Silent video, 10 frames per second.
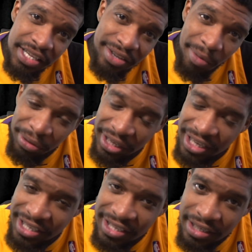So
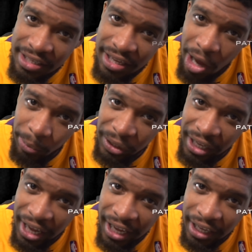please help the
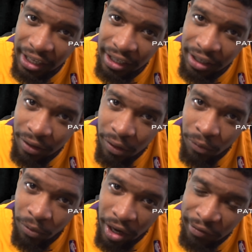gang
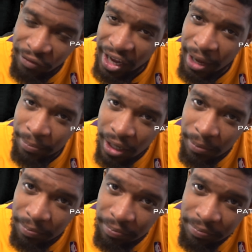run the fam
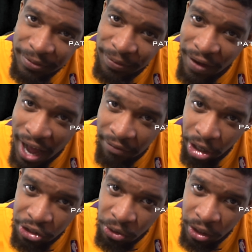up to
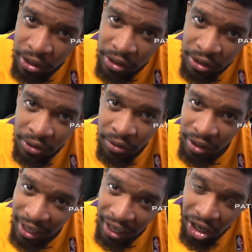500.
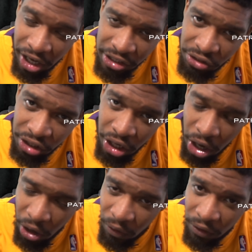You got like 100 to
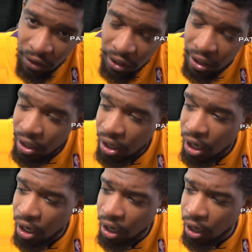go.
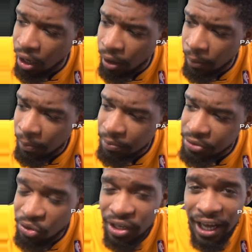
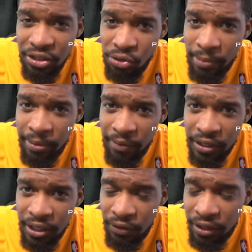So that I can drop that
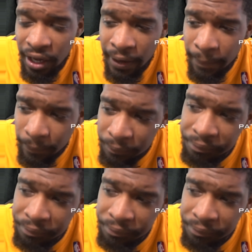video today.